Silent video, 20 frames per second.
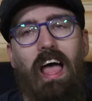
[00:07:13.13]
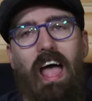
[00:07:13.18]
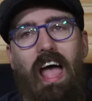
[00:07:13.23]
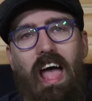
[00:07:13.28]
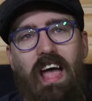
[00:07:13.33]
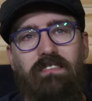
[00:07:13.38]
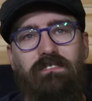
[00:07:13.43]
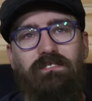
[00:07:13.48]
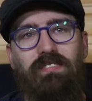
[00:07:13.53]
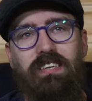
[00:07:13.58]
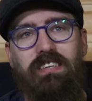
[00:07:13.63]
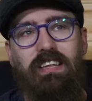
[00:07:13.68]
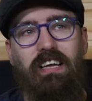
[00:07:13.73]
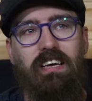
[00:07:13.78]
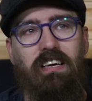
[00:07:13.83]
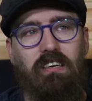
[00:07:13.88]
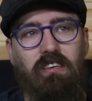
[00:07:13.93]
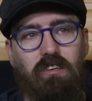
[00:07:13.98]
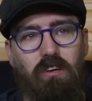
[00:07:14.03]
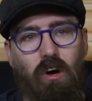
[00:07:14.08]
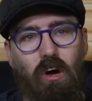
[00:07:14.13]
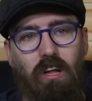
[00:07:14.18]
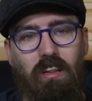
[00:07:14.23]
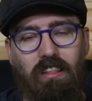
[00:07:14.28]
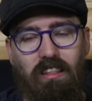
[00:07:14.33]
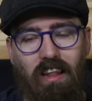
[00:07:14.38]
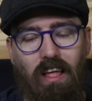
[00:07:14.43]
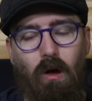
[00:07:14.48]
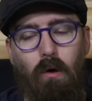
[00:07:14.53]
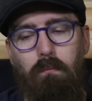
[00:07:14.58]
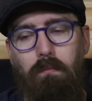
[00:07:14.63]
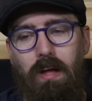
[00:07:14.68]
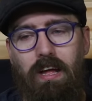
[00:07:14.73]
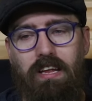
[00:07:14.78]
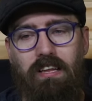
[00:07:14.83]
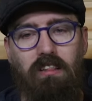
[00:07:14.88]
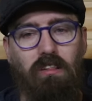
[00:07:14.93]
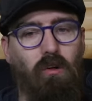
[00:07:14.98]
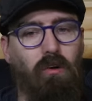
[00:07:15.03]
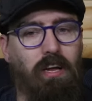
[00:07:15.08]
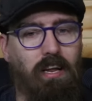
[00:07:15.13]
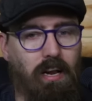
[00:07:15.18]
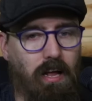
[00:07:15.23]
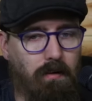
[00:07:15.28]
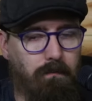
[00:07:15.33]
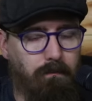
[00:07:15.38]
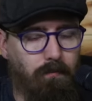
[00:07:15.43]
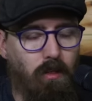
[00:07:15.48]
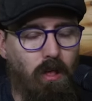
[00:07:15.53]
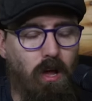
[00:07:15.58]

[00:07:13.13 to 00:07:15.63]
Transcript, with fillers: Everything has got a little bit he's looking at.